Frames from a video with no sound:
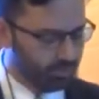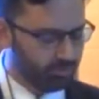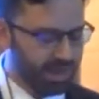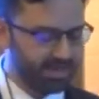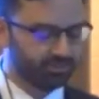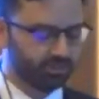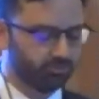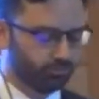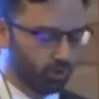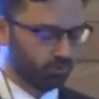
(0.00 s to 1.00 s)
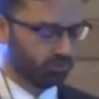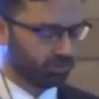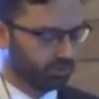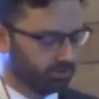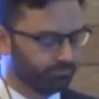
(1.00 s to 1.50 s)
But Patrick
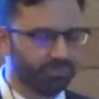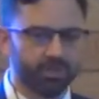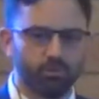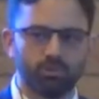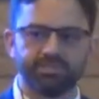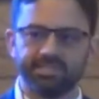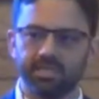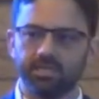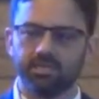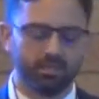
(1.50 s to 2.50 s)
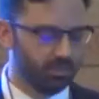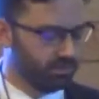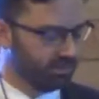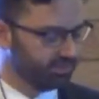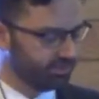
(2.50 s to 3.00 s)
wrote that it was in
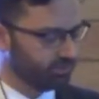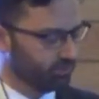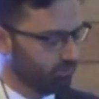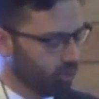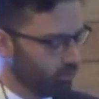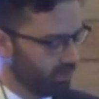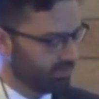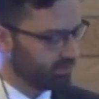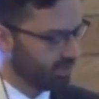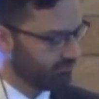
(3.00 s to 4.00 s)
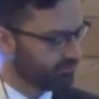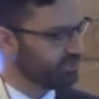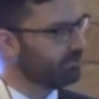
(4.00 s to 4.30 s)
this moment of